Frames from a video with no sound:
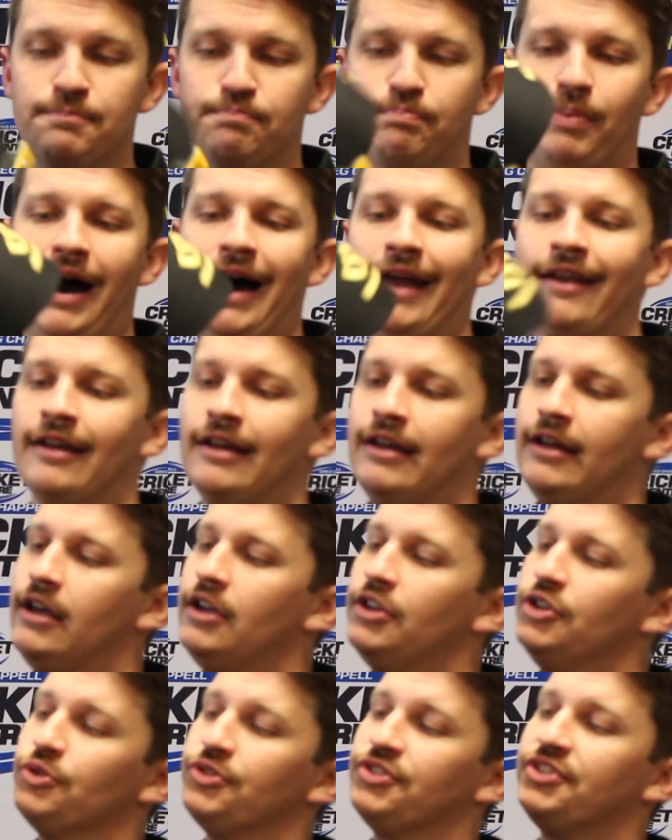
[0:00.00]
but
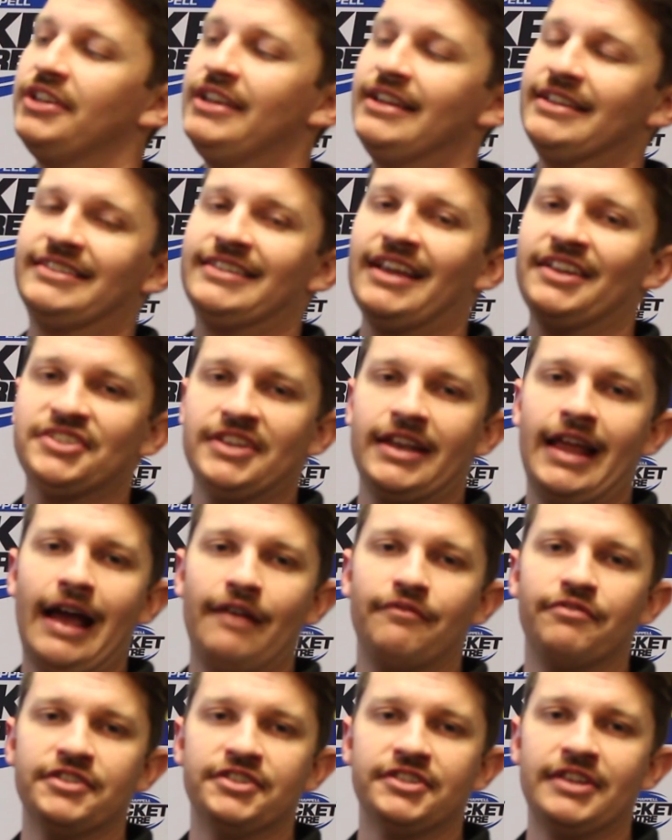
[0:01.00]
you'll see it doesn't
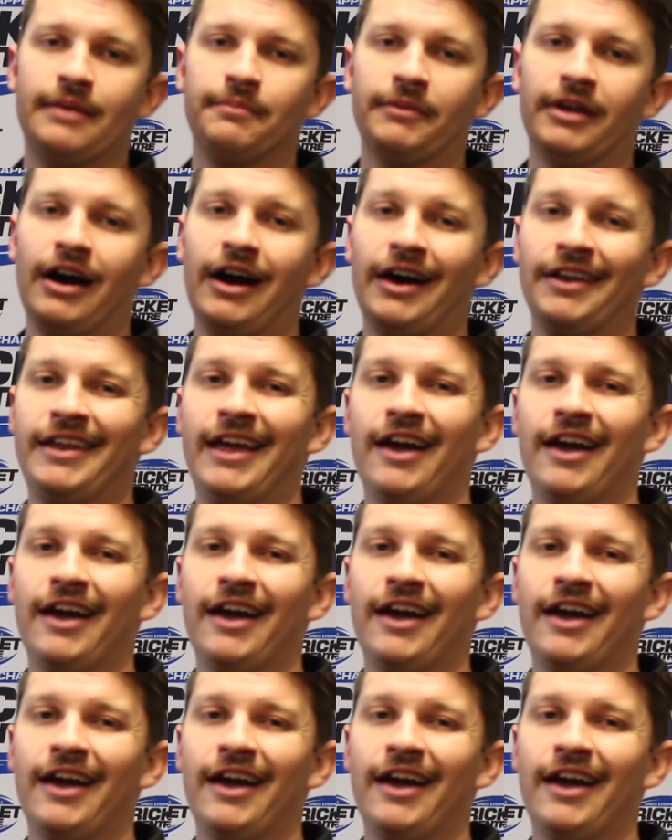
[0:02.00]
have the stem guard.